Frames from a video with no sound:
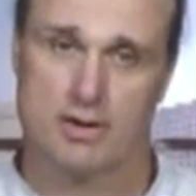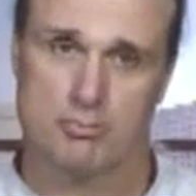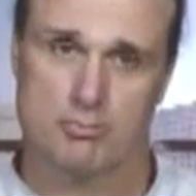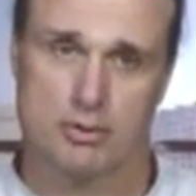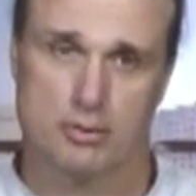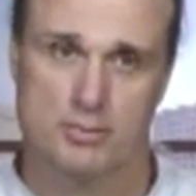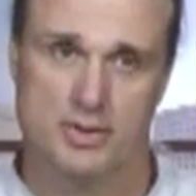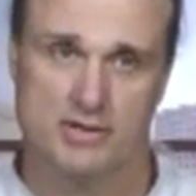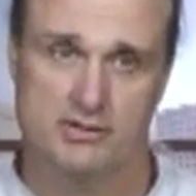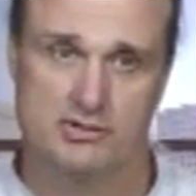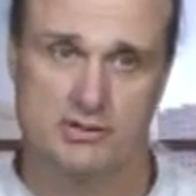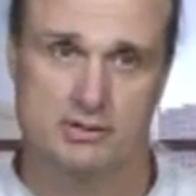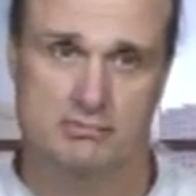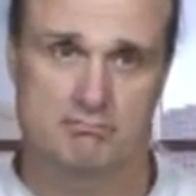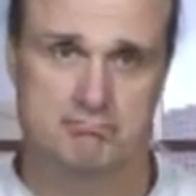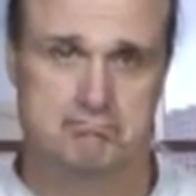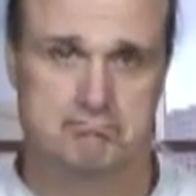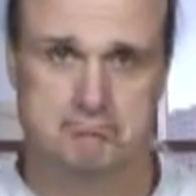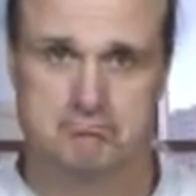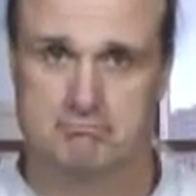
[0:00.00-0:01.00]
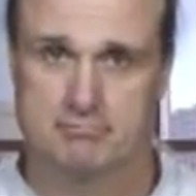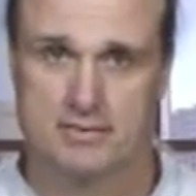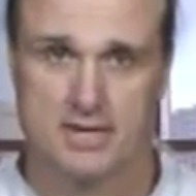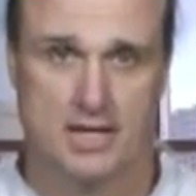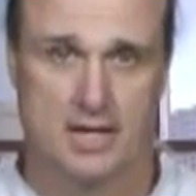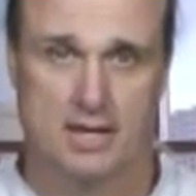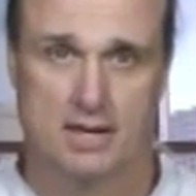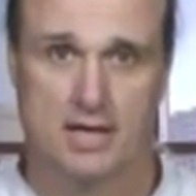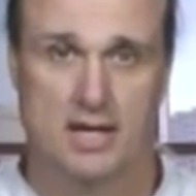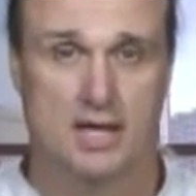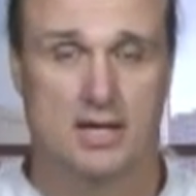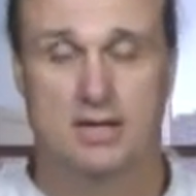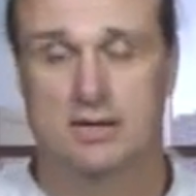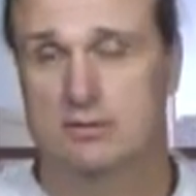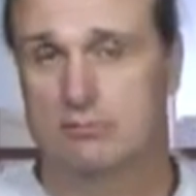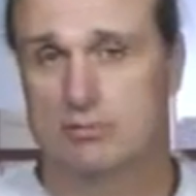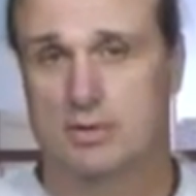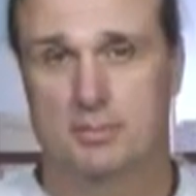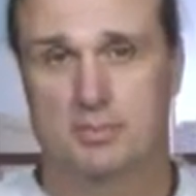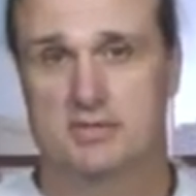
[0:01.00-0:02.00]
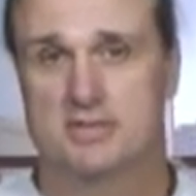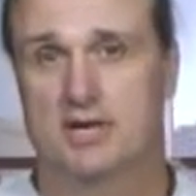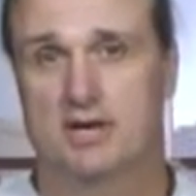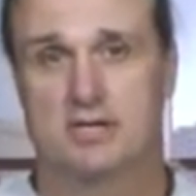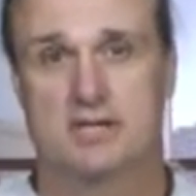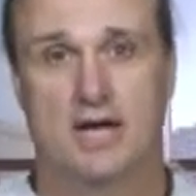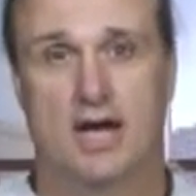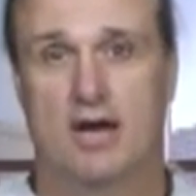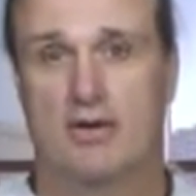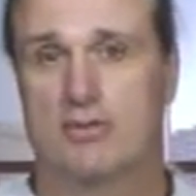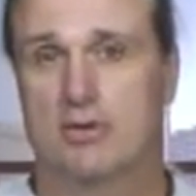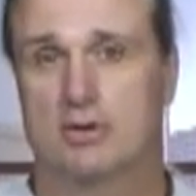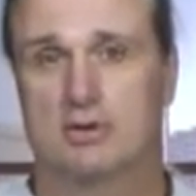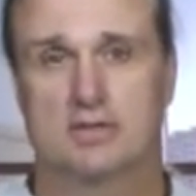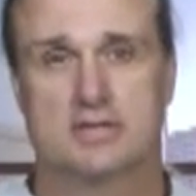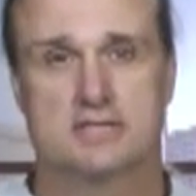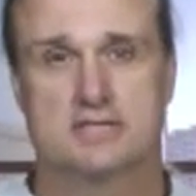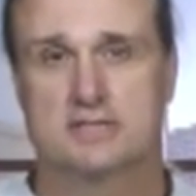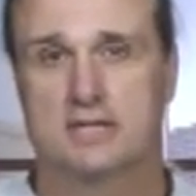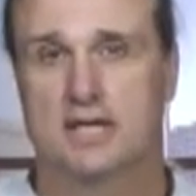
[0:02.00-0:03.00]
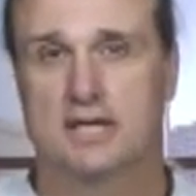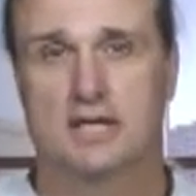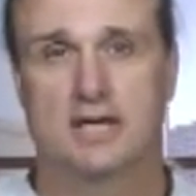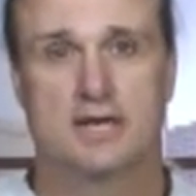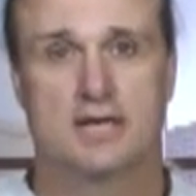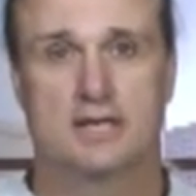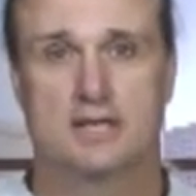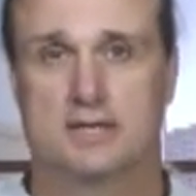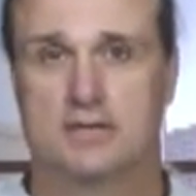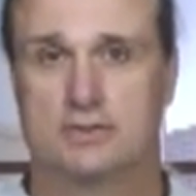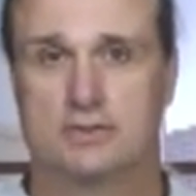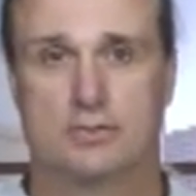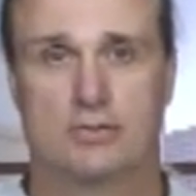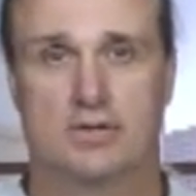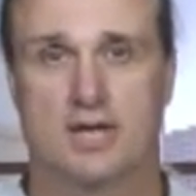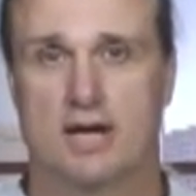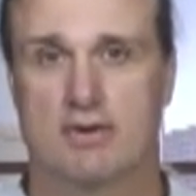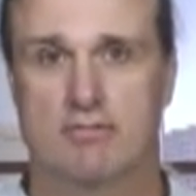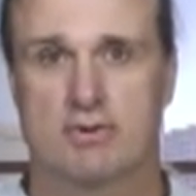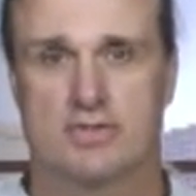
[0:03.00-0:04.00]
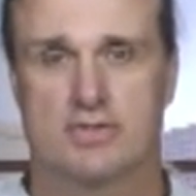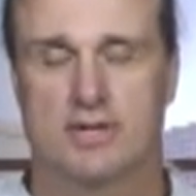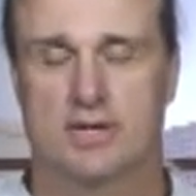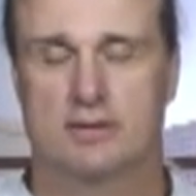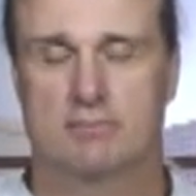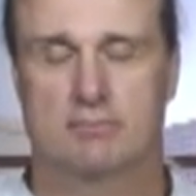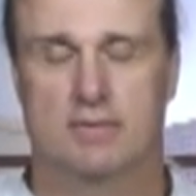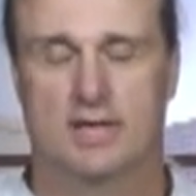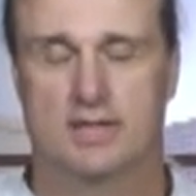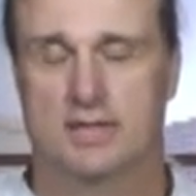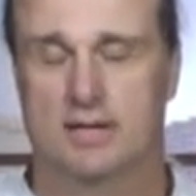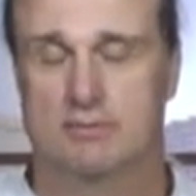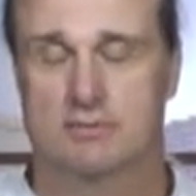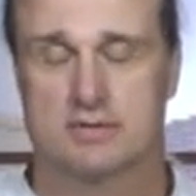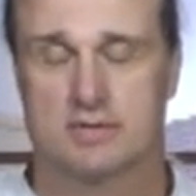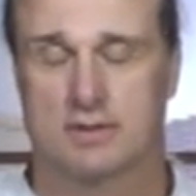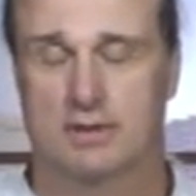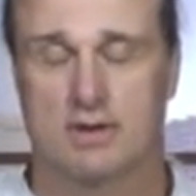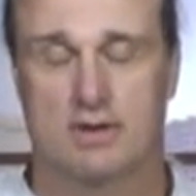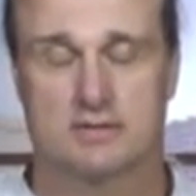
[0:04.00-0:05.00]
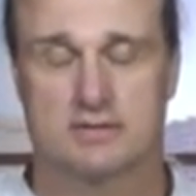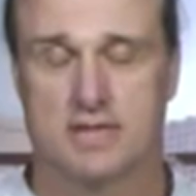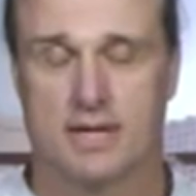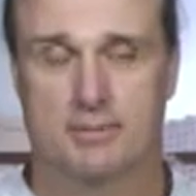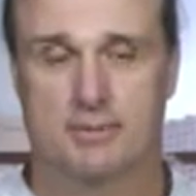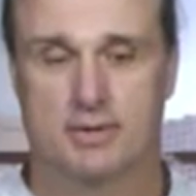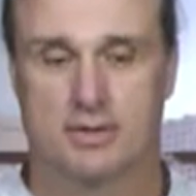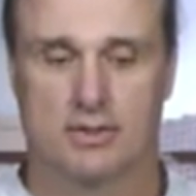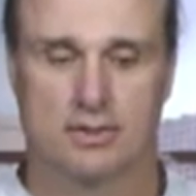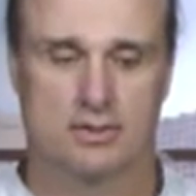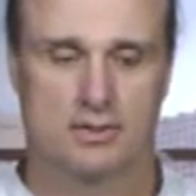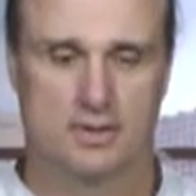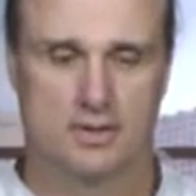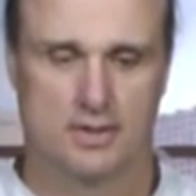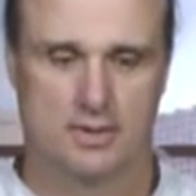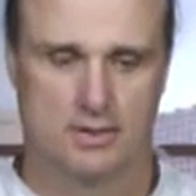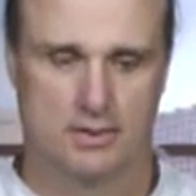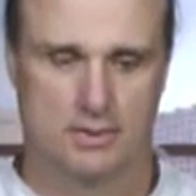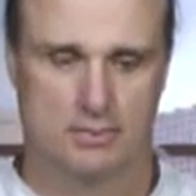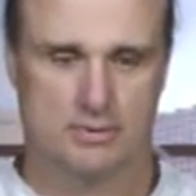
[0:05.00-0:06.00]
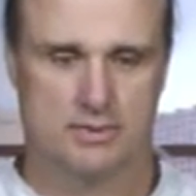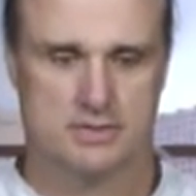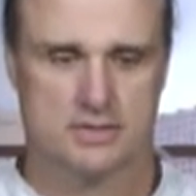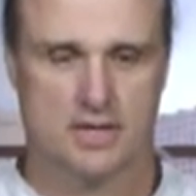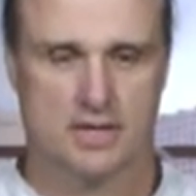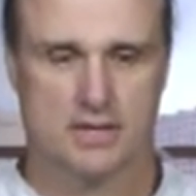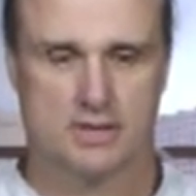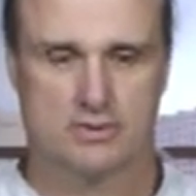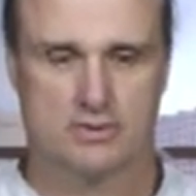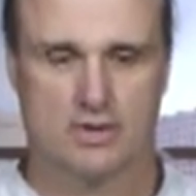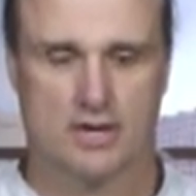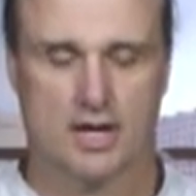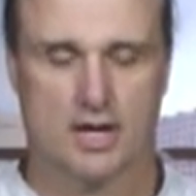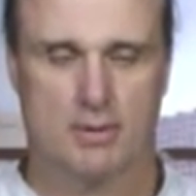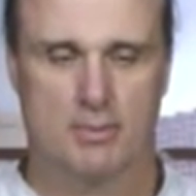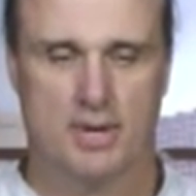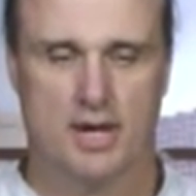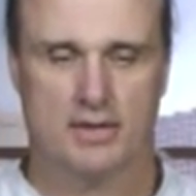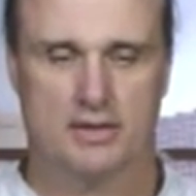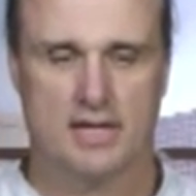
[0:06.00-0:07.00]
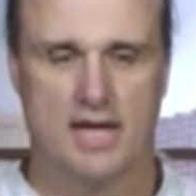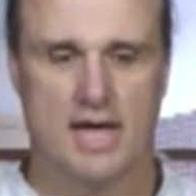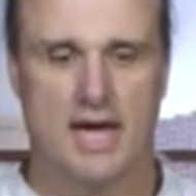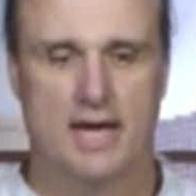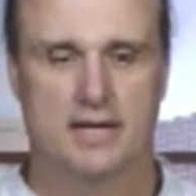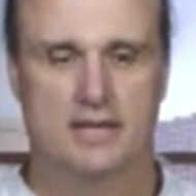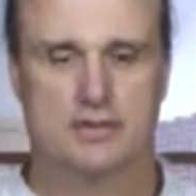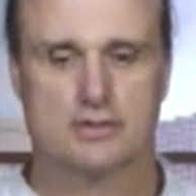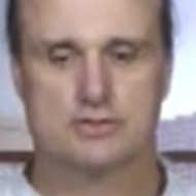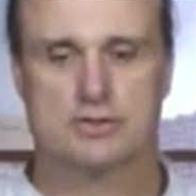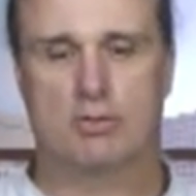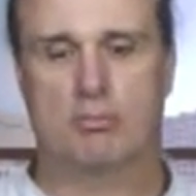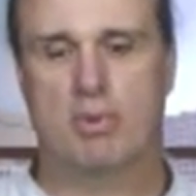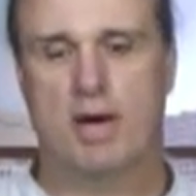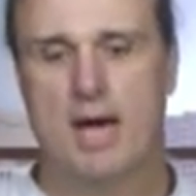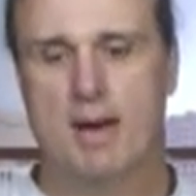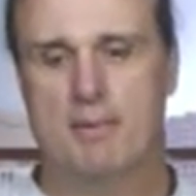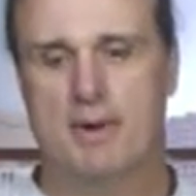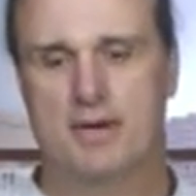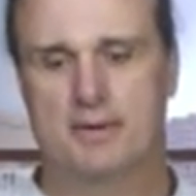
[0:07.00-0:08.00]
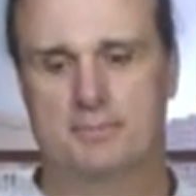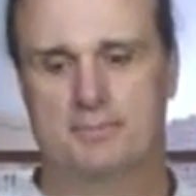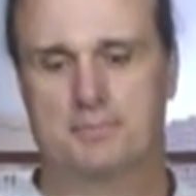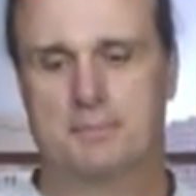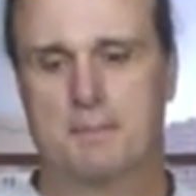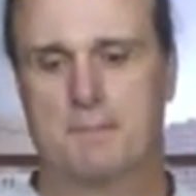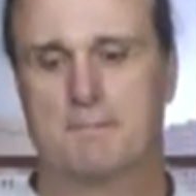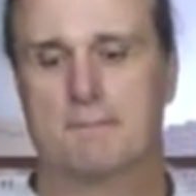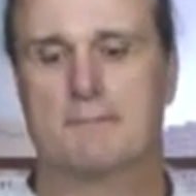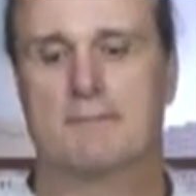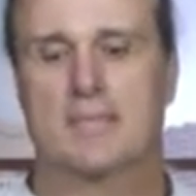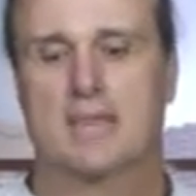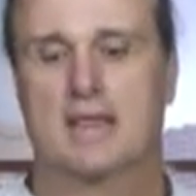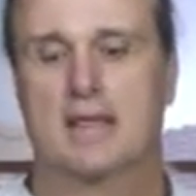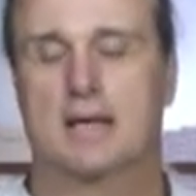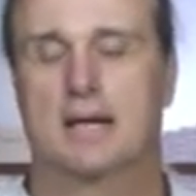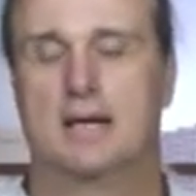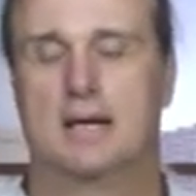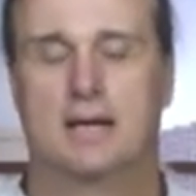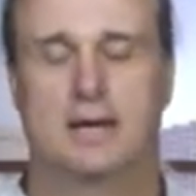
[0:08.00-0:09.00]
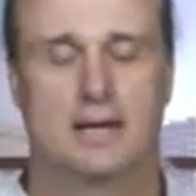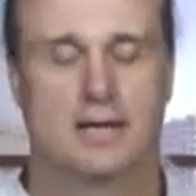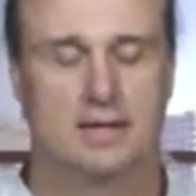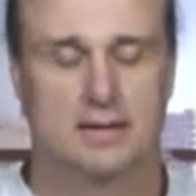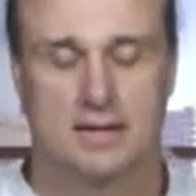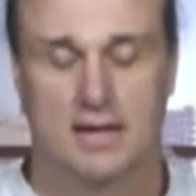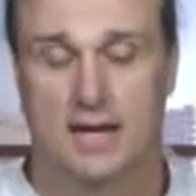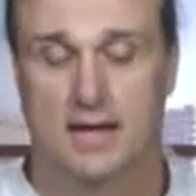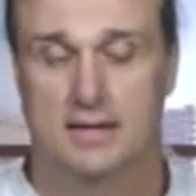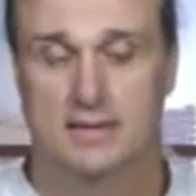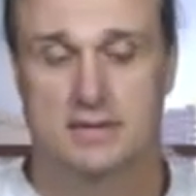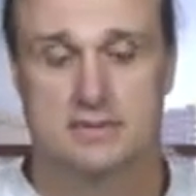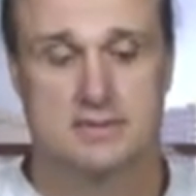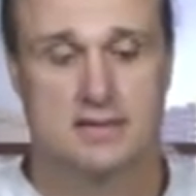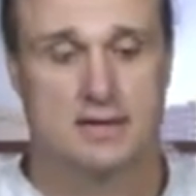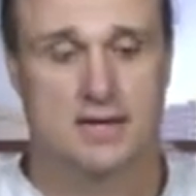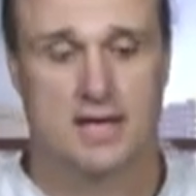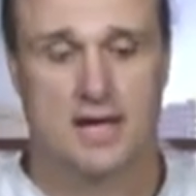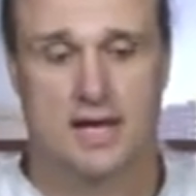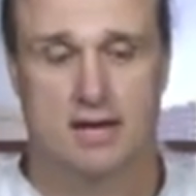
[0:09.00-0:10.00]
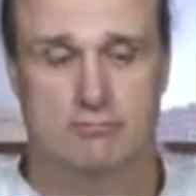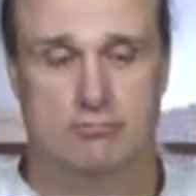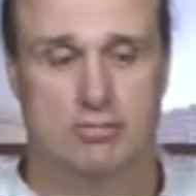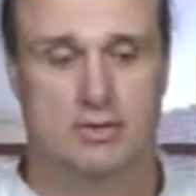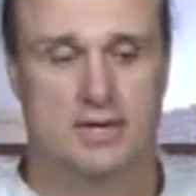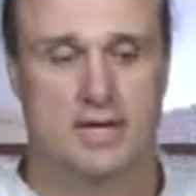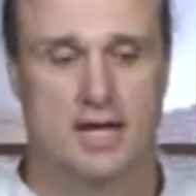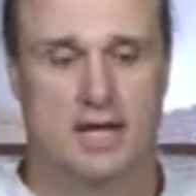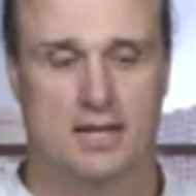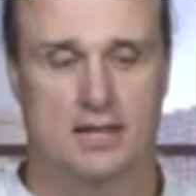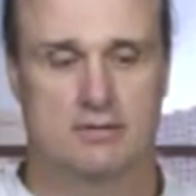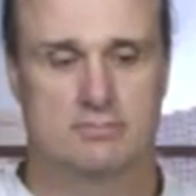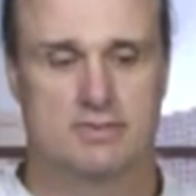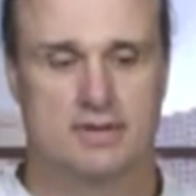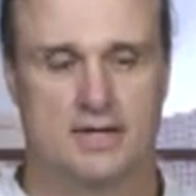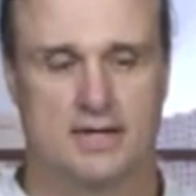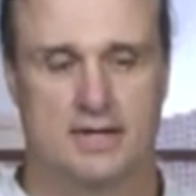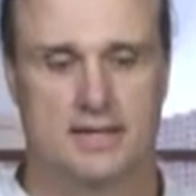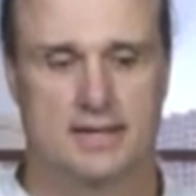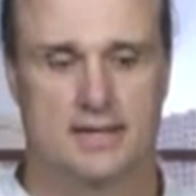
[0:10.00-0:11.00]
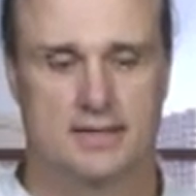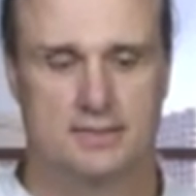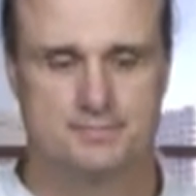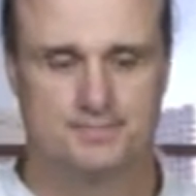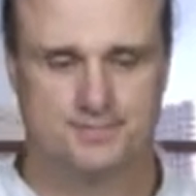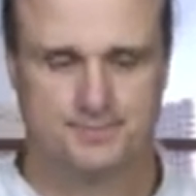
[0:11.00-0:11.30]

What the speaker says: permission. And we've been telling you how they're listening in and doing everything. Man, that was a long time ago. We started talking about that. Here's Obama. Yeah, he's going to have one hell of a